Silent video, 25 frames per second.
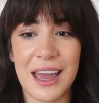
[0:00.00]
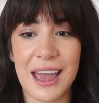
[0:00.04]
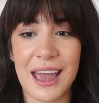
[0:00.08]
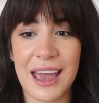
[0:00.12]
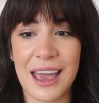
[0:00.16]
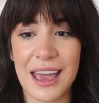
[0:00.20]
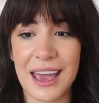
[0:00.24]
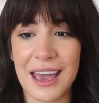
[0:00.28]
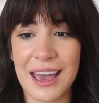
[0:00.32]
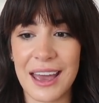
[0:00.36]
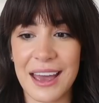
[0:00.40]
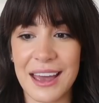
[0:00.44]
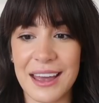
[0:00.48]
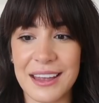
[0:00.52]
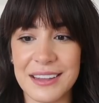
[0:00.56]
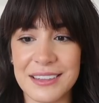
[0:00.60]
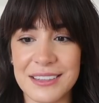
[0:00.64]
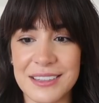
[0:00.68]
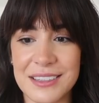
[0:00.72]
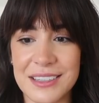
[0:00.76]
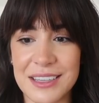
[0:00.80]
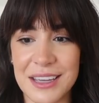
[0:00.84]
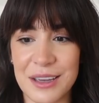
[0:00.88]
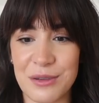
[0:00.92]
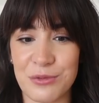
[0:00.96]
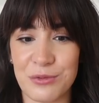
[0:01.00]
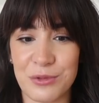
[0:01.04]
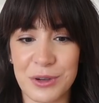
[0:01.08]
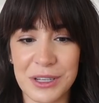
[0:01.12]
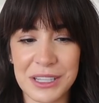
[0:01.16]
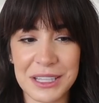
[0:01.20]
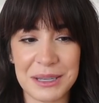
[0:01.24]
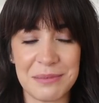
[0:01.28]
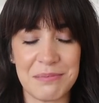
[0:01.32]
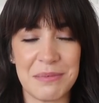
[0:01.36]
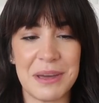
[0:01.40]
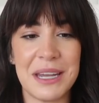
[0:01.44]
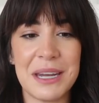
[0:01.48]
And it
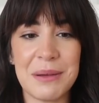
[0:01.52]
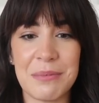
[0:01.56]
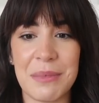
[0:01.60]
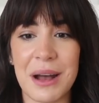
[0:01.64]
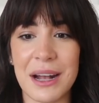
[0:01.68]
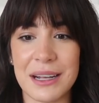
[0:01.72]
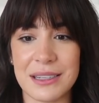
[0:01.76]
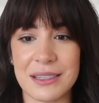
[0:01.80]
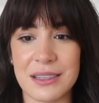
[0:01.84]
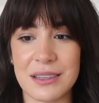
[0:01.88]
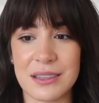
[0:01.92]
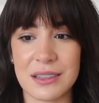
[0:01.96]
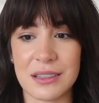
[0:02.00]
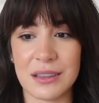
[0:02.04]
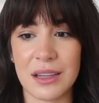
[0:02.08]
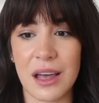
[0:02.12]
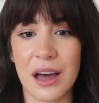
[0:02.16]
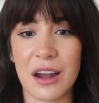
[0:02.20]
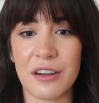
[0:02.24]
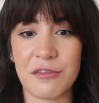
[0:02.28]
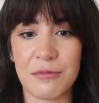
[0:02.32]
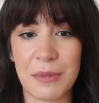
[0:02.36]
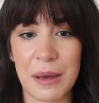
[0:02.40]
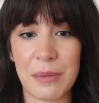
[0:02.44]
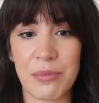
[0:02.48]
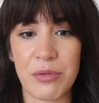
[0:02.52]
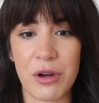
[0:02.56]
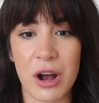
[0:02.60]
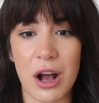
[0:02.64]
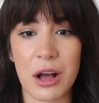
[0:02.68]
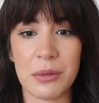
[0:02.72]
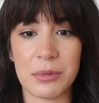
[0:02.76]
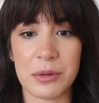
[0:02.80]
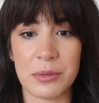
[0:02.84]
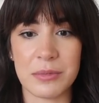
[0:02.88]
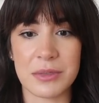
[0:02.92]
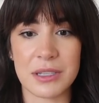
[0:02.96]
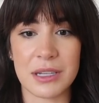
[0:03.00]
really minimizes a lot of my
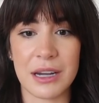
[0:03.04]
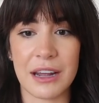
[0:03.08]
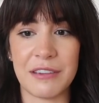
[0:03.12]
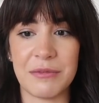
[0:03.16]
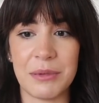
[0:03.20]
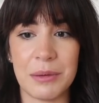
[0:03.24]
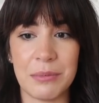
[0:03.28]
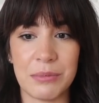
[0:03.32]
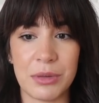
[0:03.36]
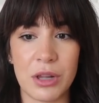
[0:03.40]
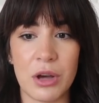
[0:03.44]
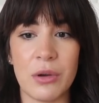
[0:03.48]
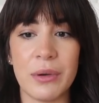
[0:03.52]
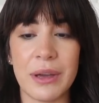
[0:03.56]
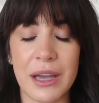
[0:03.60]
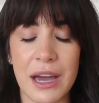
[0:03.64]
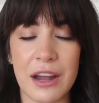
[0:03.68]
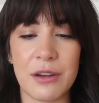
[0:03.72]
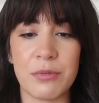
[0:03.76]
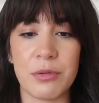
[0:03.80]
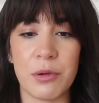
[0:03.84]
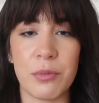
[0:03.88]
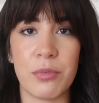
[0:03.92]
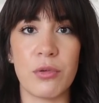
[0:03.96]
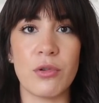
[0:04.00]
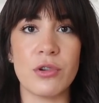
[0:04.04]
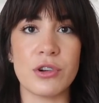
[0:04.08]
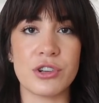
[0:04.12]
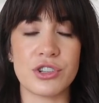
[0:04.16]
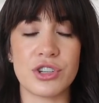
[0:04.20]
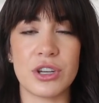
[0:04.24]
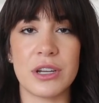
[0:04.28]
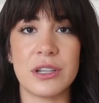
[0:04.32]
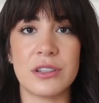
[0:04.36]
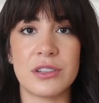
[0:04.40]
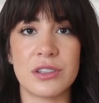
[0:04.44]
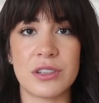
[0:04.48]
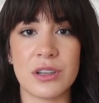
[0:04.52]
problems that I've been blowing out of
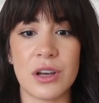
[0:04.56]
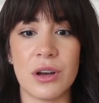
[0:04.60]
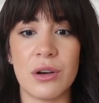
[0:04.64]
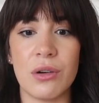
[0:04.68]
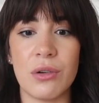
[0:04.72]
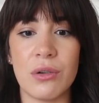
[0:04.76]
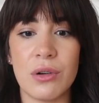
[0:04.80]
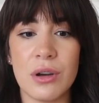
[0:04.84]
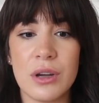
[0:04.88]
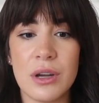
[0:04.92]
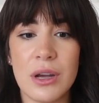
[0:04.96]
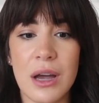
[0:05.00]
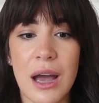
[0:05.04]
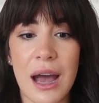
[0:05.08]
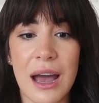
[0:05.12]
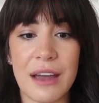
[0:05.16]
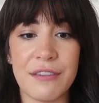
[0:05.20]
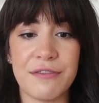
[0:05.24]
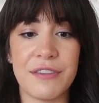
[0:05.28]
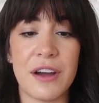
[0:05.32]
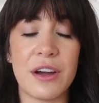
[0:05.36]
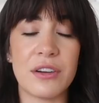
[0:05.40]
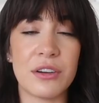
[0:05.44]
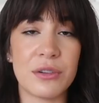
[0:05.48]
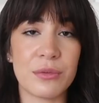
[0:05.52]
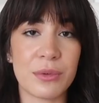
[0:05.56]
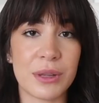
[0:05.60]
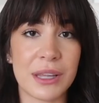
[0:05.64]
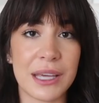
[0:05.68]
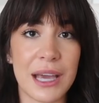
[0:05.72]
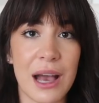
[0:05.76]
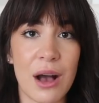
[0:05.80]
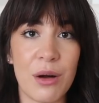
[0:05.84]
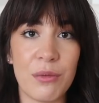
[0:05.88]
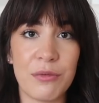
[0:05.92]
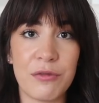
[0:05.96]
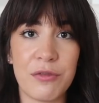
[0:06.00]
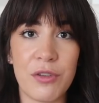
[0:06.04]
proportion. So I found it really
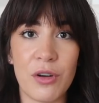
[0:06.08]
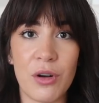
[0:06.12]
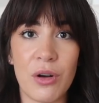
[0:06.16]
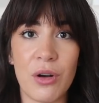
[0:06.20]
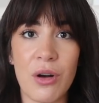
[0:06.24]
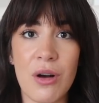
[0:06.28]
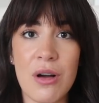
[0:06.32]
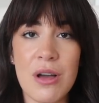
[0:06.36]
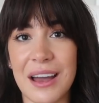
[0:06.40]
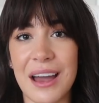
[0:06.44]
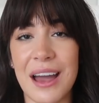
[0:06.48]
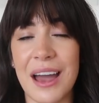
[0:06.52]
helpful.